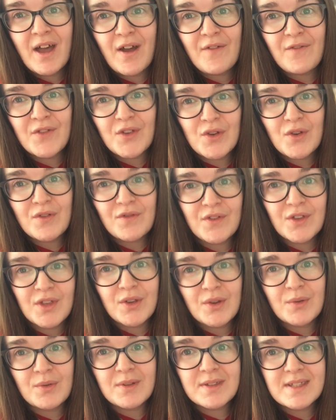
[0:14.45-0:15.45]
a few of
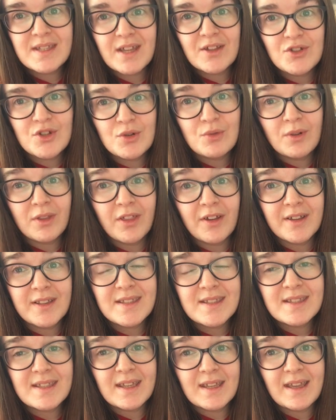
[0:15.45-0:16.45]
you said you would like
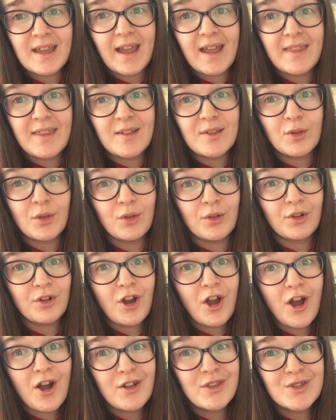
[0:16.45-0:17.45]
to see a little
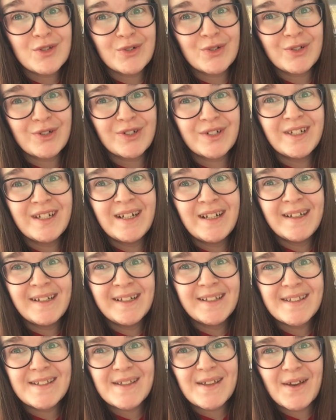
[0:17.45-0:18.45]
car tour
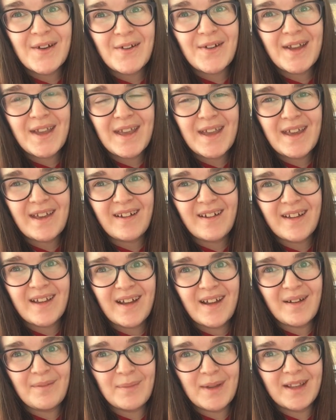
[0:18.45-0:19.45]
so here I
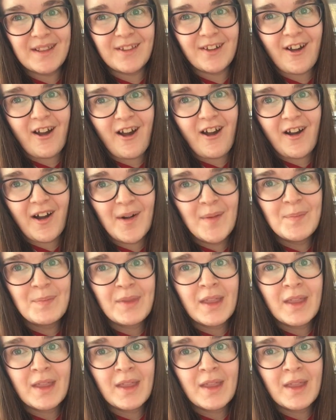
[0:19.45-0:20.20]
am in the car.